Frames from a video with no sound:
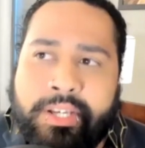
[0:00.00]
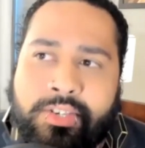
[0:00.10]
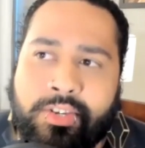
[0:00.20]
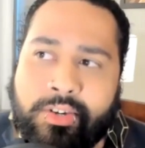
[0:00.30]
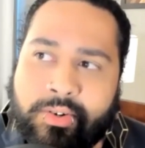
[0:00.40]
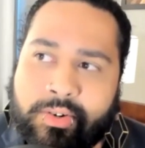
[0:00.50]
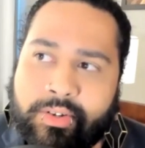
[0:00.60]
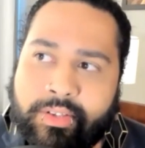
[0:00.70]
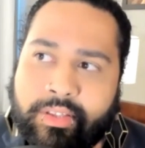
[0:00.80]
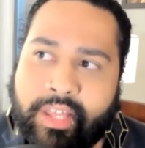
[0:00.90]
to
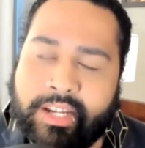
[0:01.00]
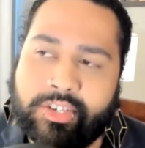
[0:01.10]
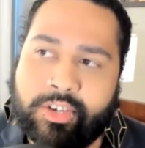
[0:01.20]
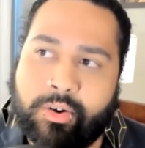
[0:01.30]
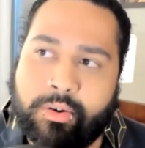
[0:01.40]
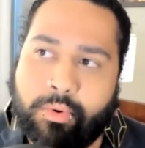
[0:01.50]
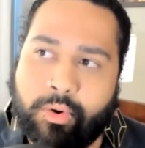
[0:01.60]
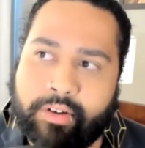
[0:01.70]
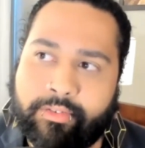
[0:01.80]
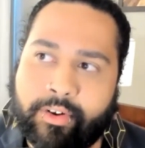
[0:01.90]
that is so
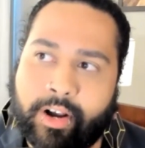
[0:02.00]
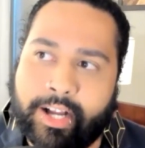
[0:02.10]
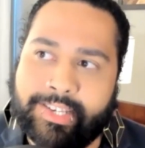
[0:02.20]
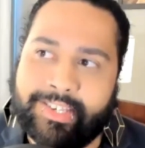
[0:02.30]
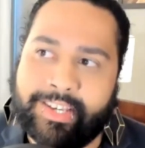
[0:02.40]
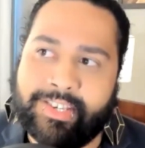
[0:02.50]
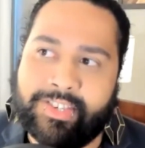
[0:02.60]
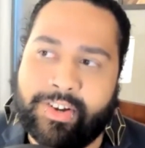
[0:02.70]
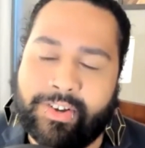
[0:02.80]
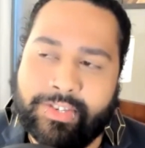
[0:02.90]
important for us is to
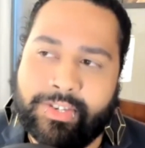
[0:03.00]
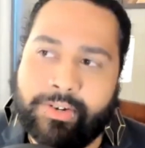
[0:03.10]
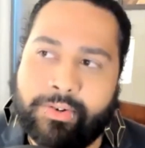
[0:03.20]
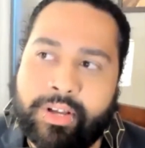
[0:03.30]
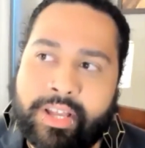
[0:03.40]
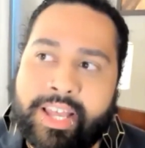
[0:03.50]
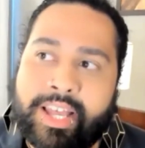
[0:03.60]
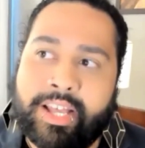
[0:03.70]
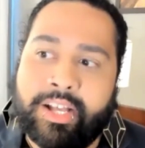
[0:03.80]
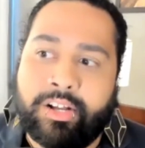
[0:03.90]
also
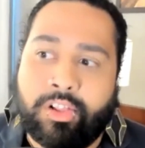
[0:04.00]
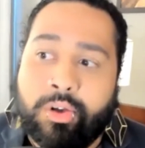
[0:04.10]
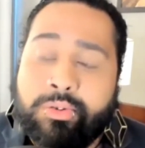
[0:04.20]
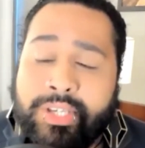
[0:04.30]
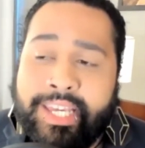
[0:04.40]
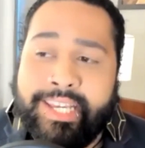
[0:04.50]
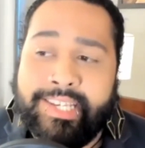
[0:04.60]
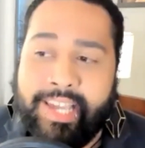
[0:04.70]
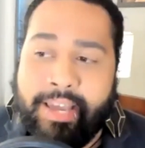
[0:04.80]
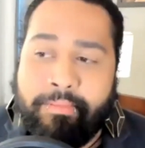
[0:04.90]
closely
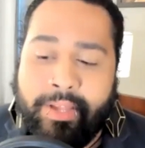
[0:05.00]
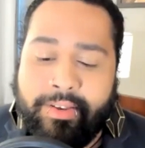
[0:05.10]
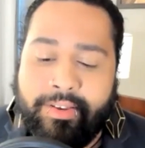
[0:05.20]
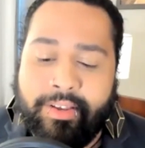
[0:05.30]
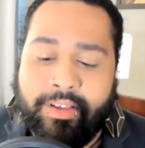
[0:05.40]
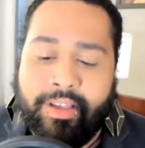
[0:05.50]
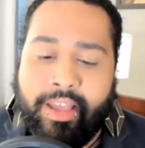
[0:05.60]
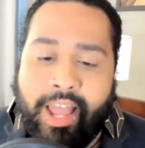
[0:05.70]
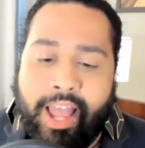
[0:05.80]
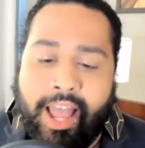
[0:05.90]
examine,
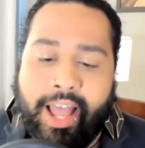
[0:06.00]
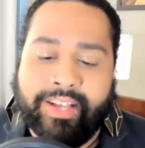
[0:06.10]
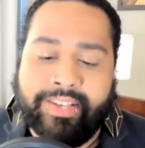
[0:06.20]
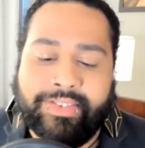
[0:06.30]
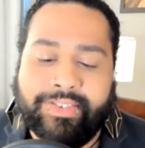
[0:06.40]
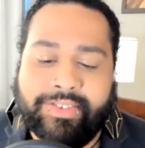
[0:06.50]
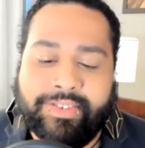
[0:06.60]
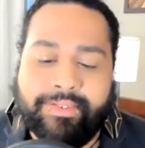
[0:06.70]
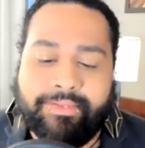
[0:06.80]
as